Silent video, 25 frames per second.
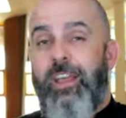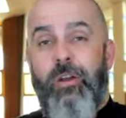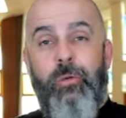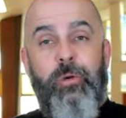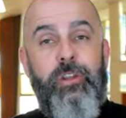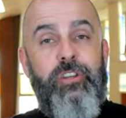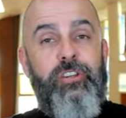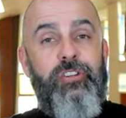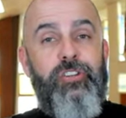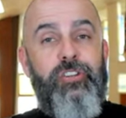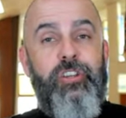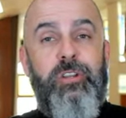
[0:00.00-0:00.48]

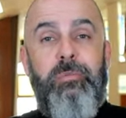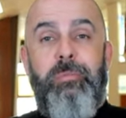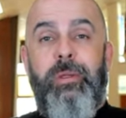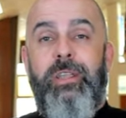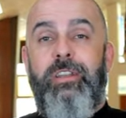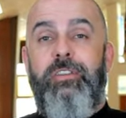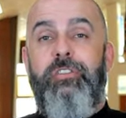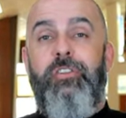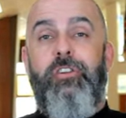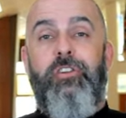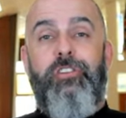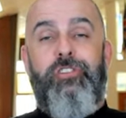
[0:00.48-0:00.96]
We should be
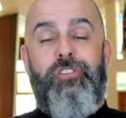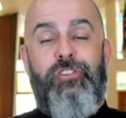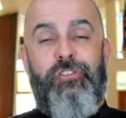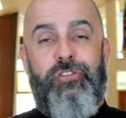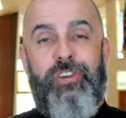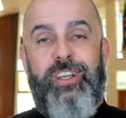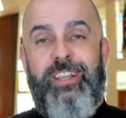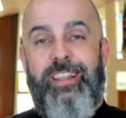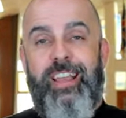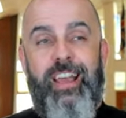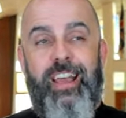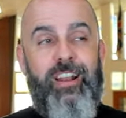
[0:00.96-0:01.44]

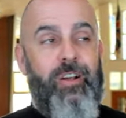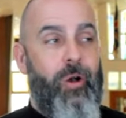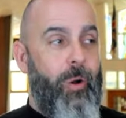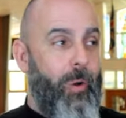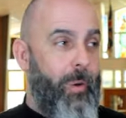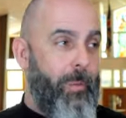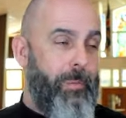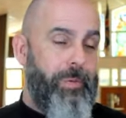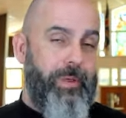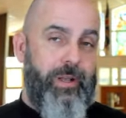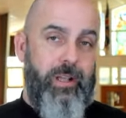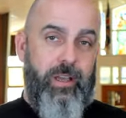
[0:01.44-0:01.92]
nurturing that
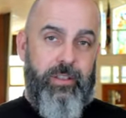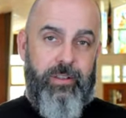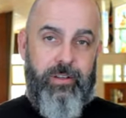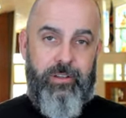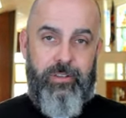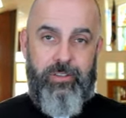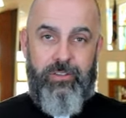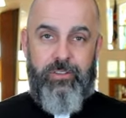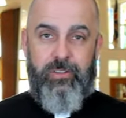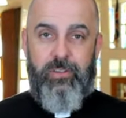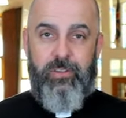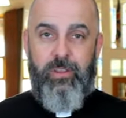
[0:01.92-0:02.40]
hope in
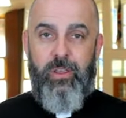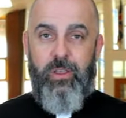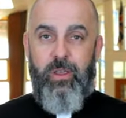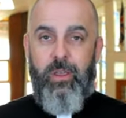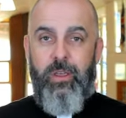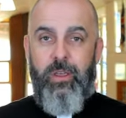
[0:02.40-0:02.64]
others.